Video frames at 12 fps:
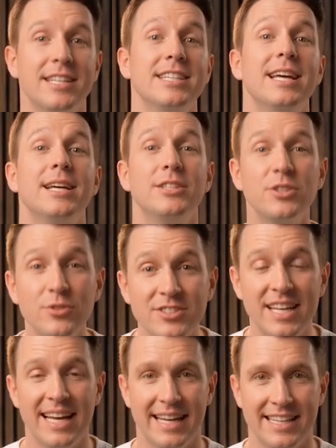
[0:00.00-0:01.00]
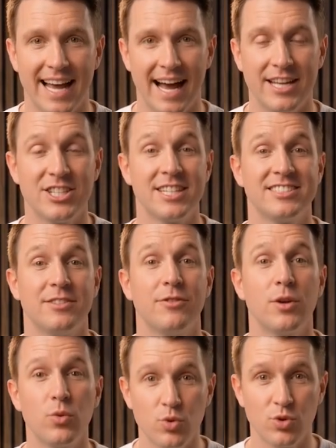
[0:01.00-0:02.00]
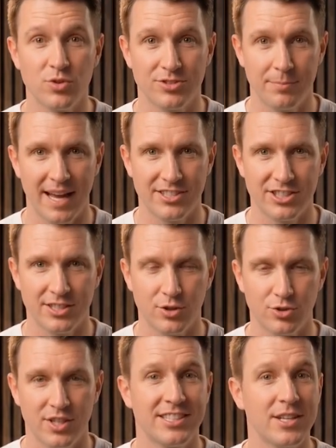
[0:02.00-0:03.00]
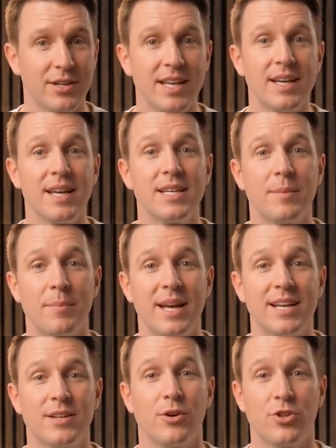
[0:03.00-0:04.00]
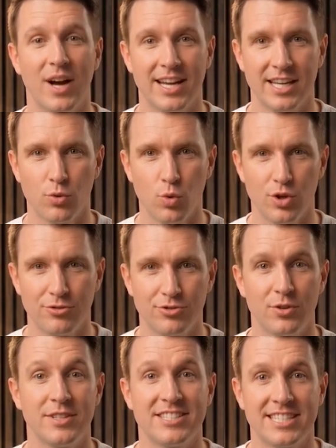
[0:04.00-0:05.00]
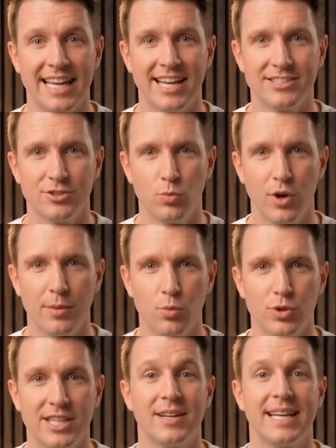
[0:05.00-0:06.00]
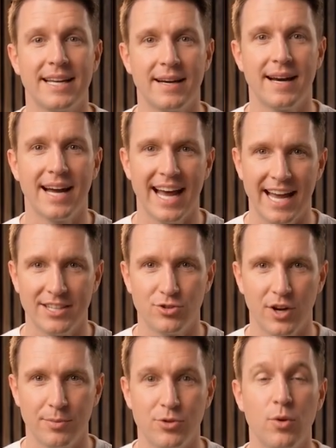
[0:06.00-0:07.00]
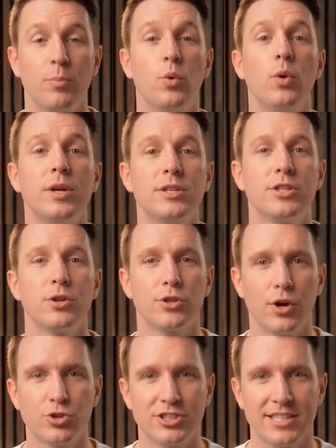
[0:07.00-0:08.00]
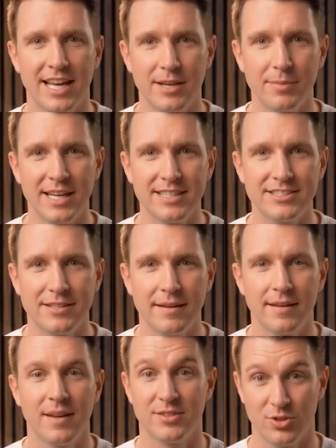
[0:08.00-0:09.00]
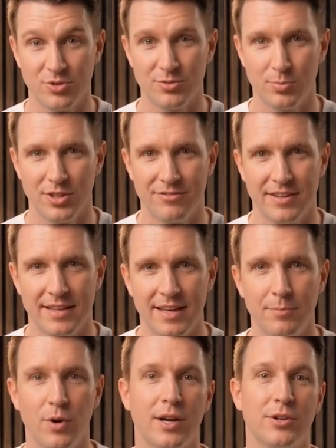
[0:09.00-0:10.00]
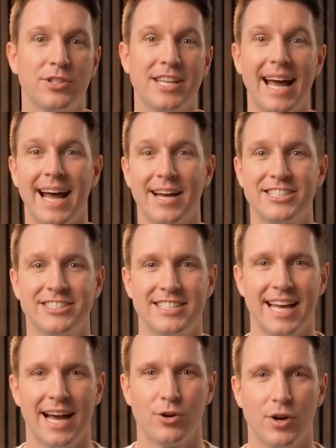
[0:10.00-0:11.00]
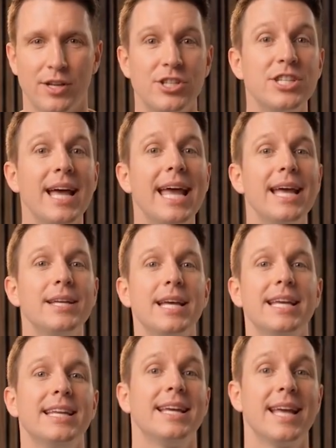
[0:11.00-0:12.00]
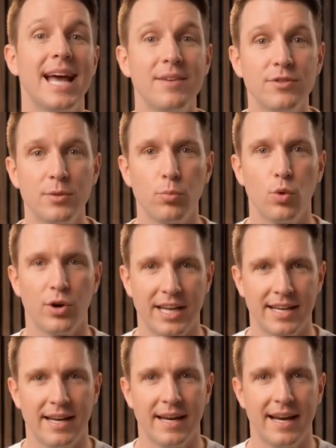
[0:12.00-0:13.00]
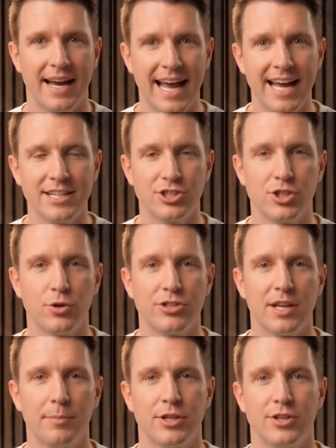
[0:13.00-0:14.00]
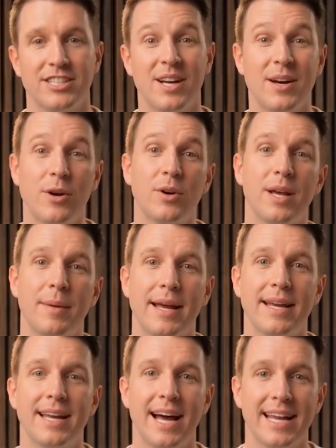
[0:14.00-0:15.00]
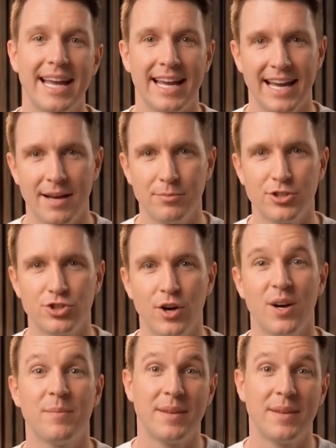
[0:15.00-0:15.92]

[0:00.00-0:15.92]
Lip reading: that sends you daily digests of new roles matching your criteria, a competitor tracking workflow that scans the web weekly and drops a report into your Notion database, a news briefing that monitors X, TechCrunch, and LinkedIn every morning and shows up in your Telegram at 9 a.m. sharp.